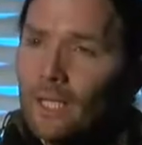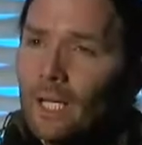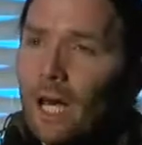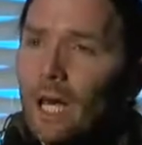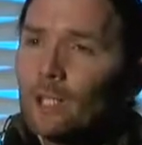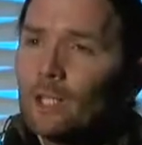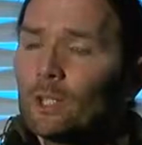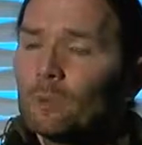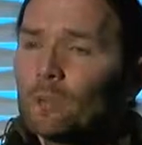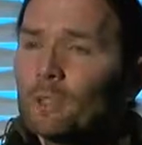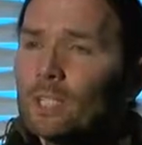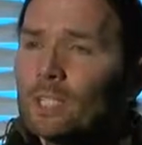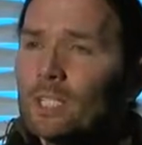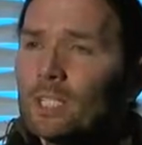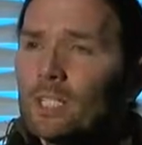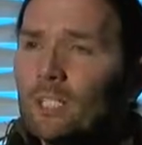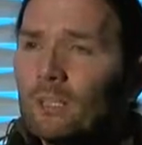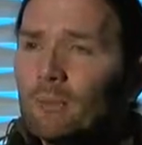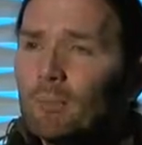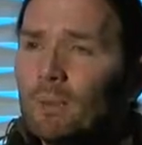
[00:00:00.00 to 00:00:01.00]
And you will
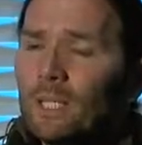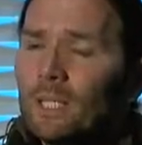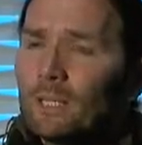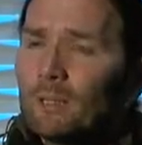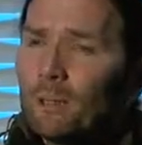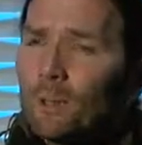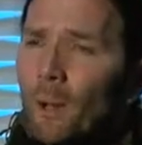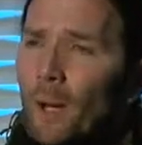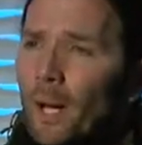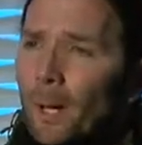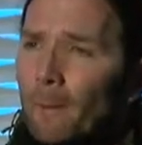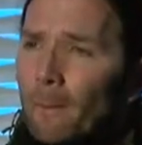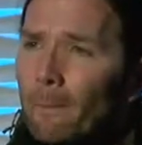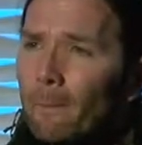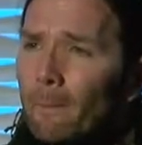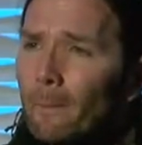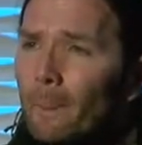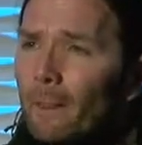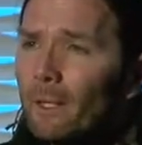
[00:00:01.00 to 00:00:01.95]
see P3OM